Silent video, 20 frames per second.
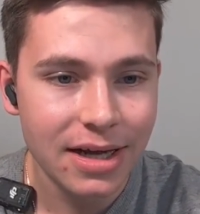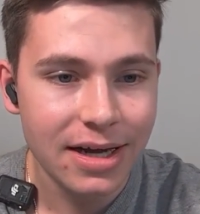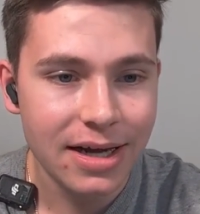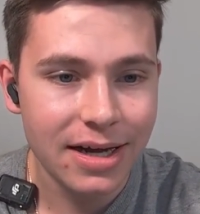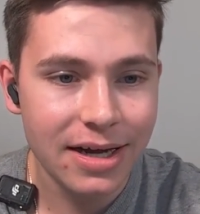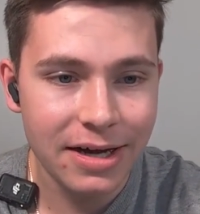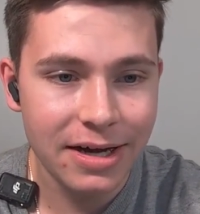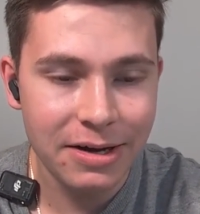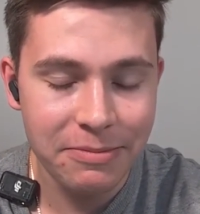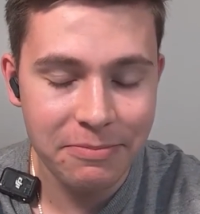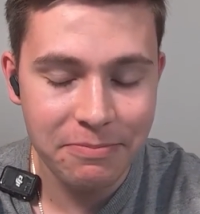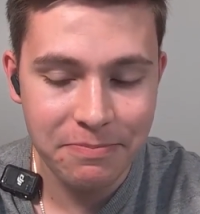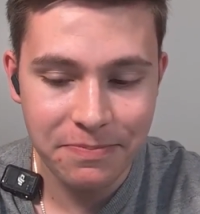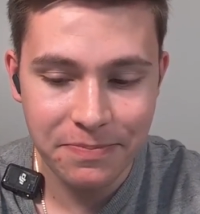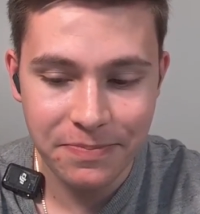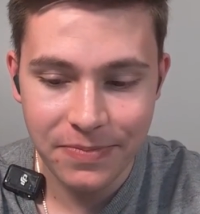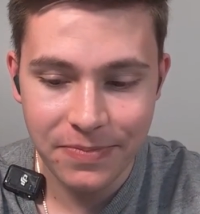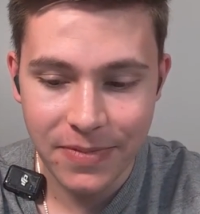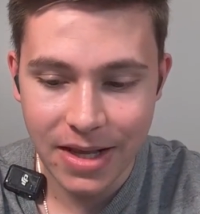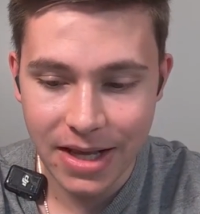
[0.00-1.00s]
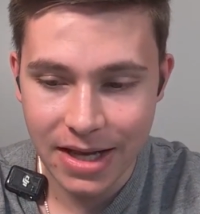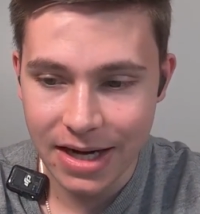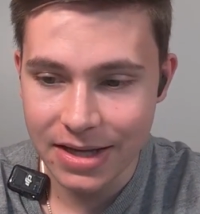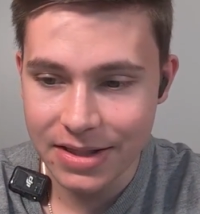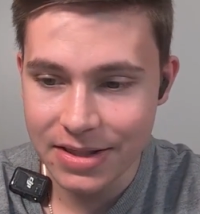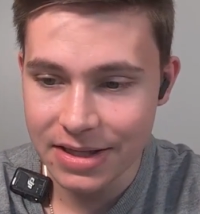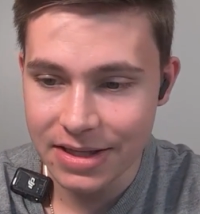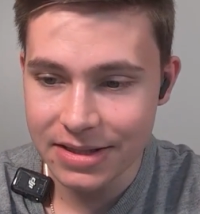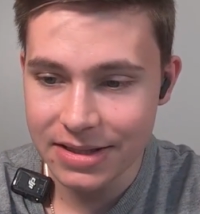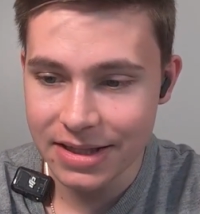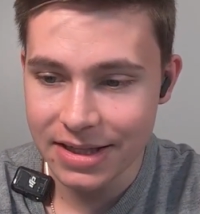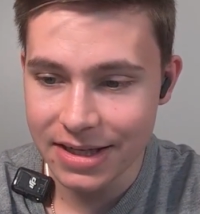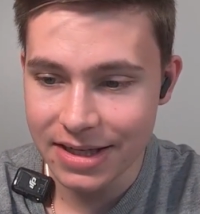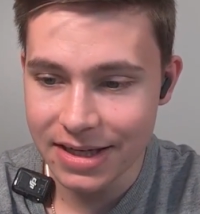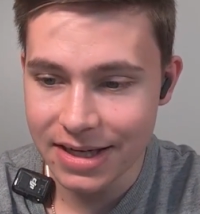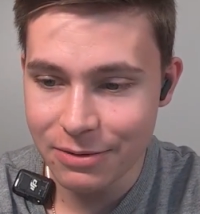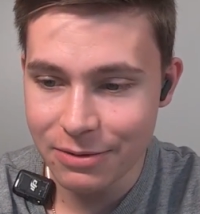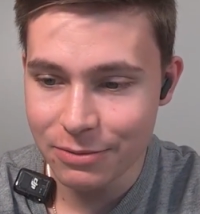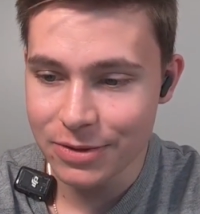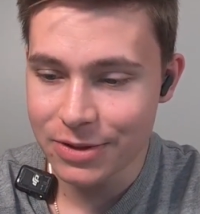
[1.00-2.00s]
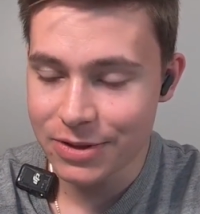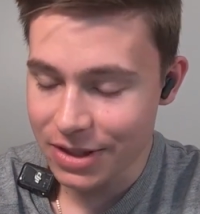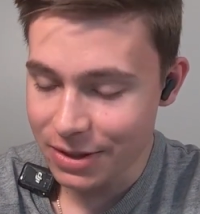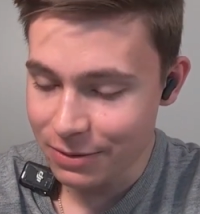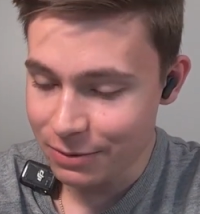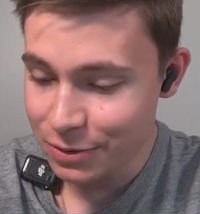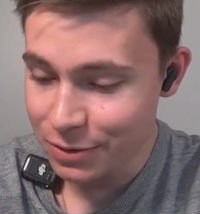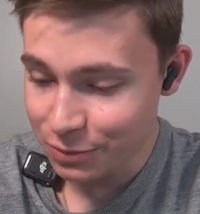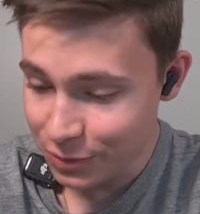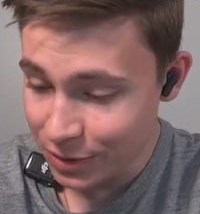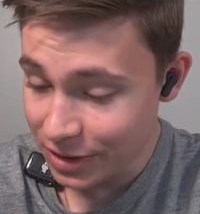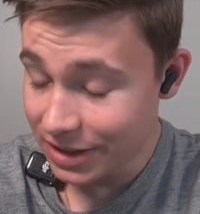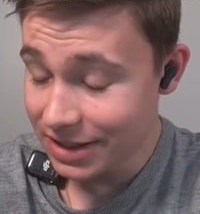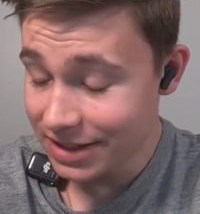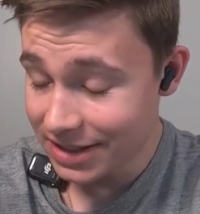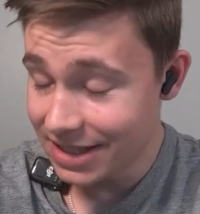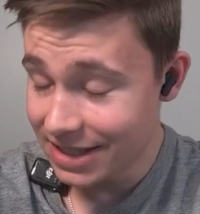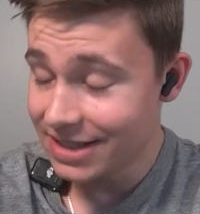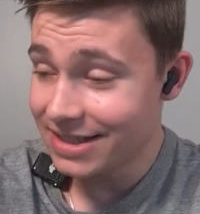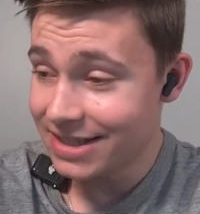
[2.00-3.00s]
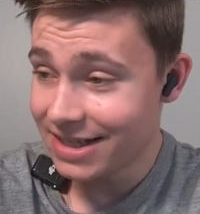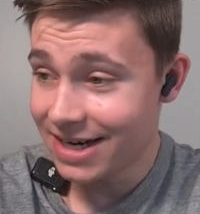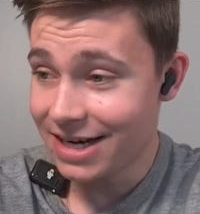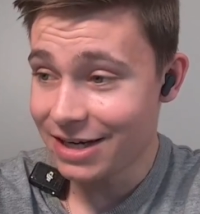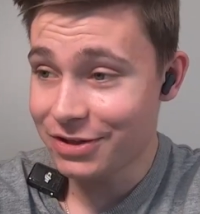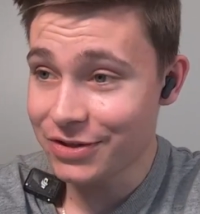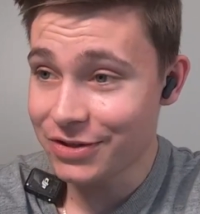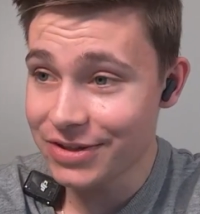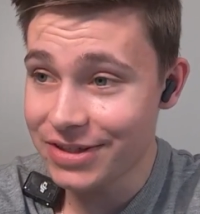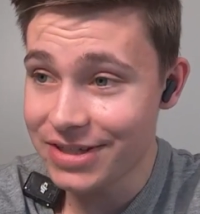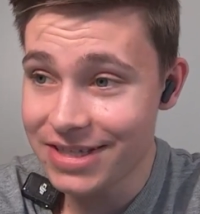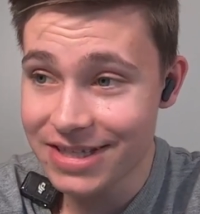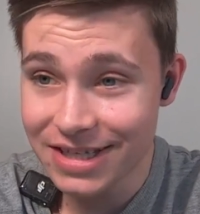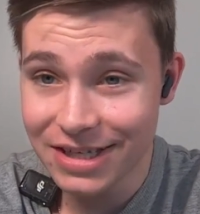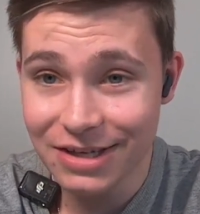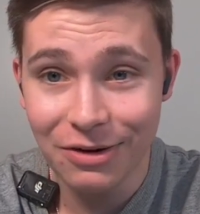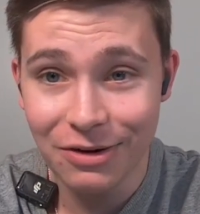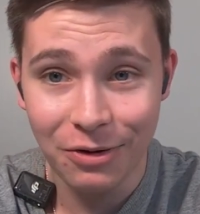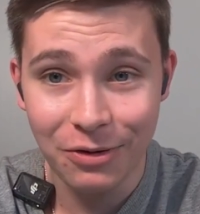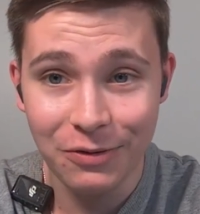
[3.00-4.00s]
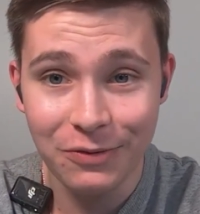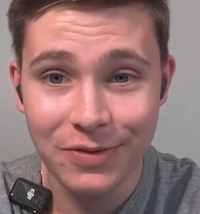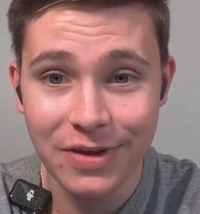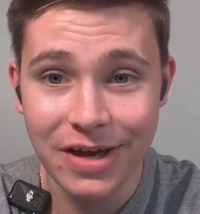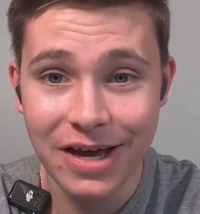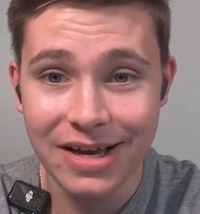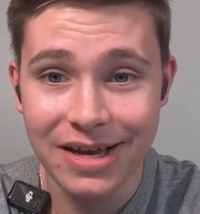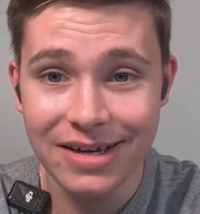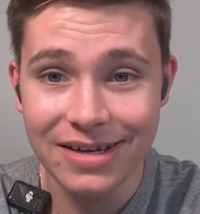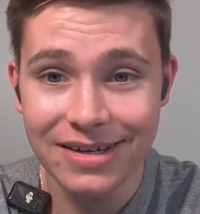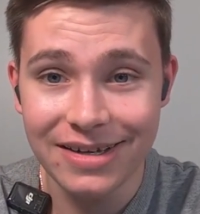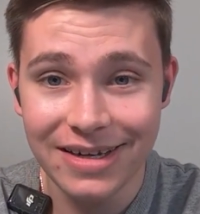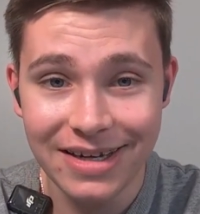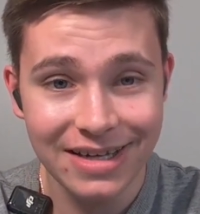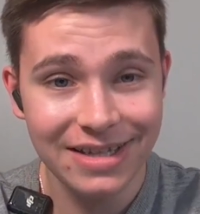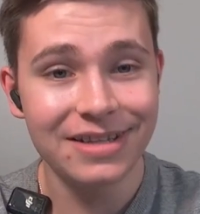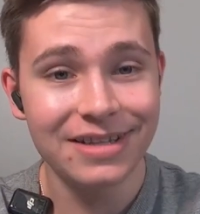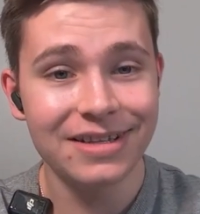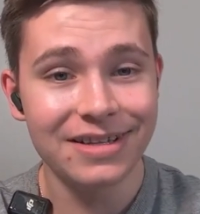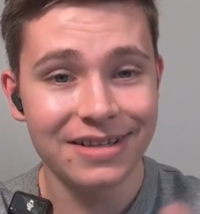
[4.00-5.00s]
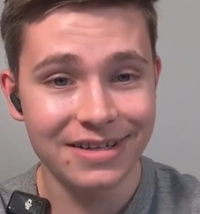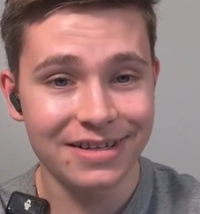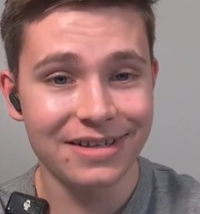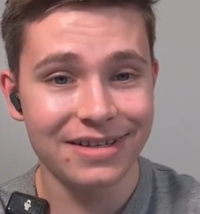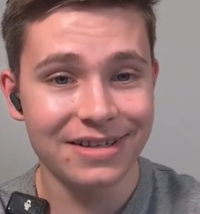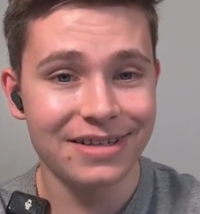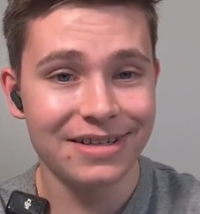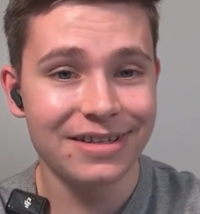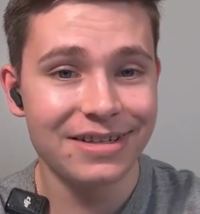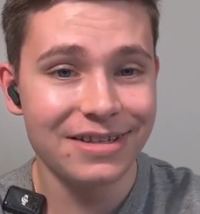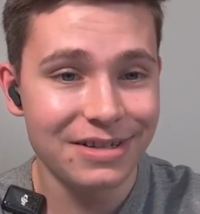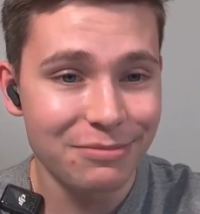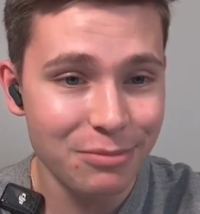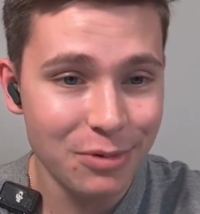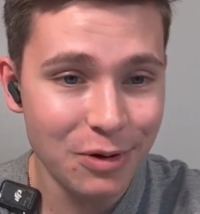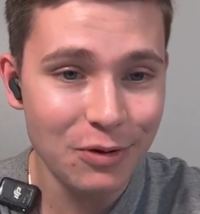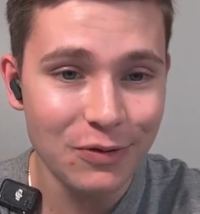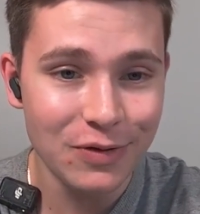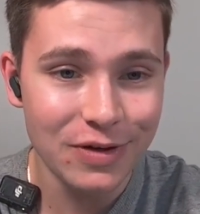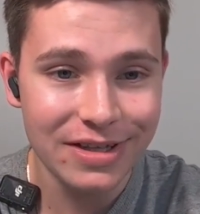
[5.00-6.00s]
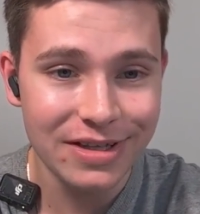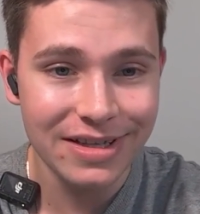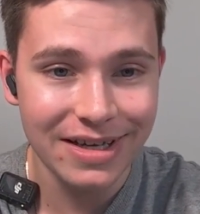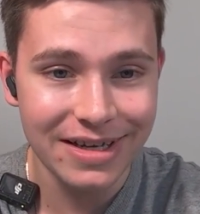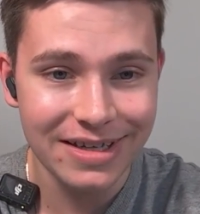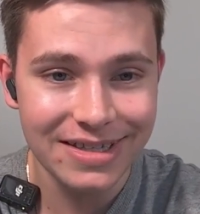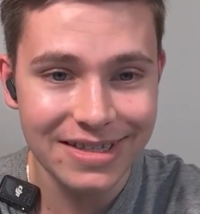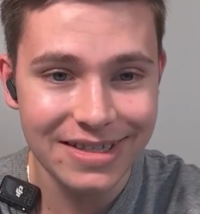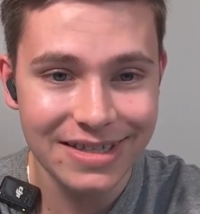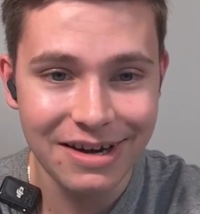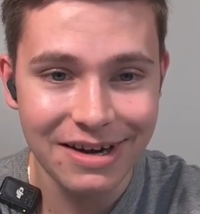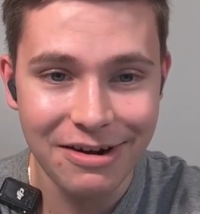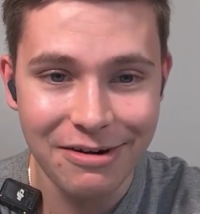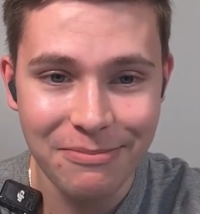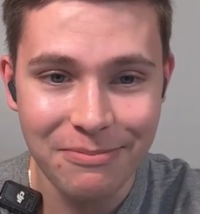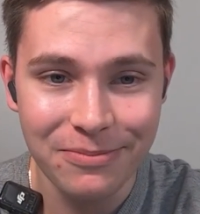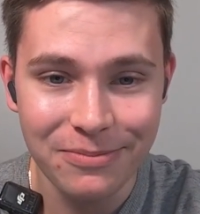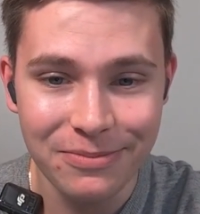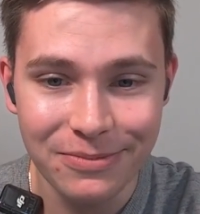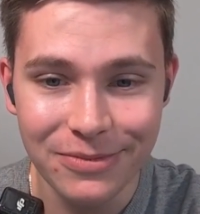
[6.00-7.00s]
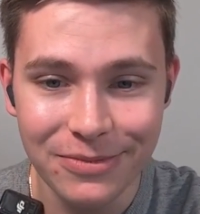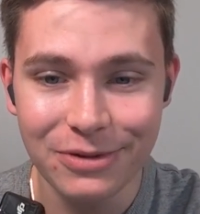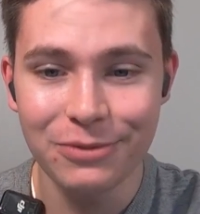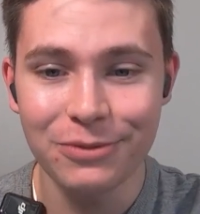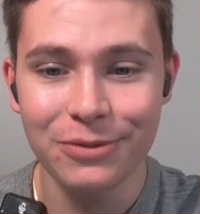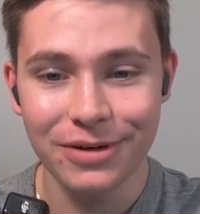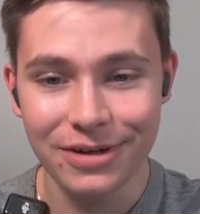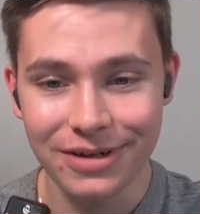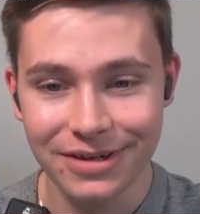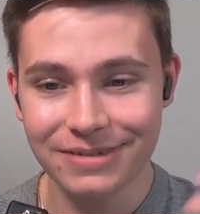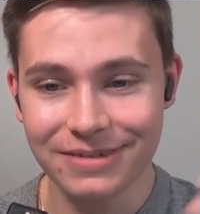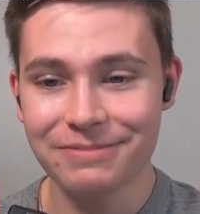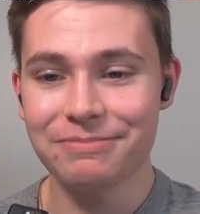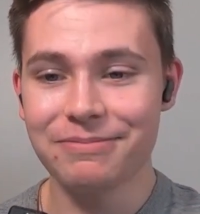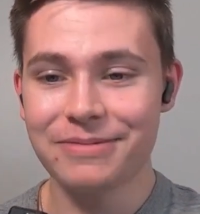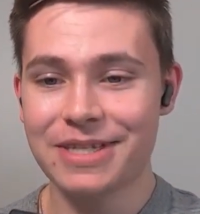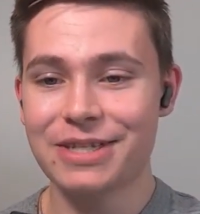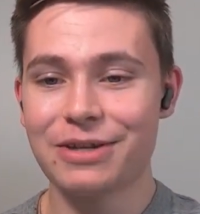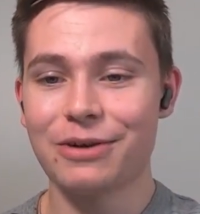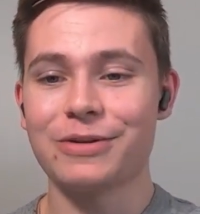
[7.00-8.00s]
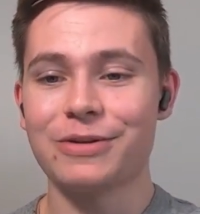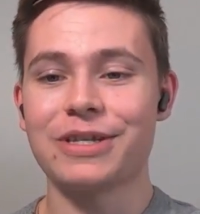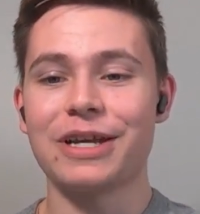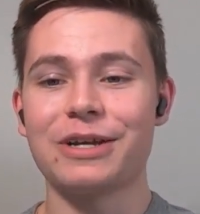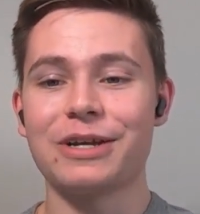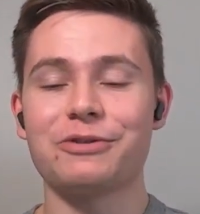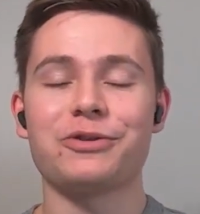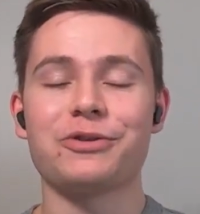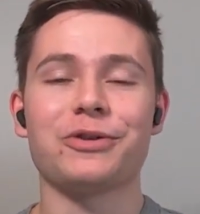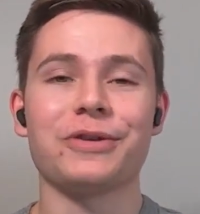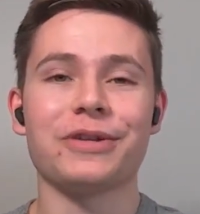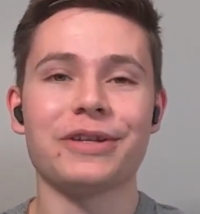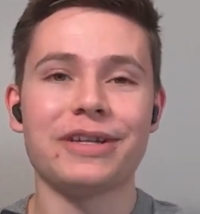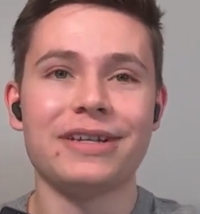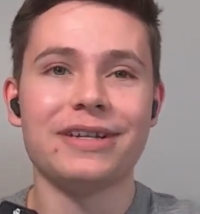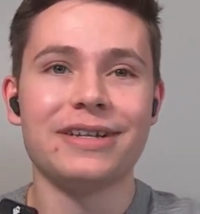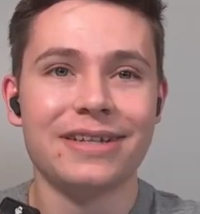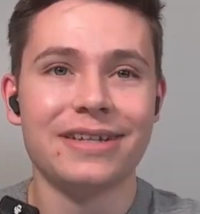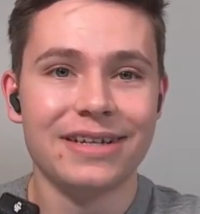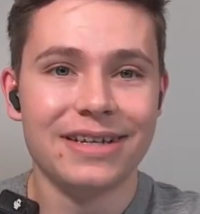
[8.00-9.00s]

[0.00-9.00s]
And I think that it was really neat to actually see all of that in the movie, that you were so central in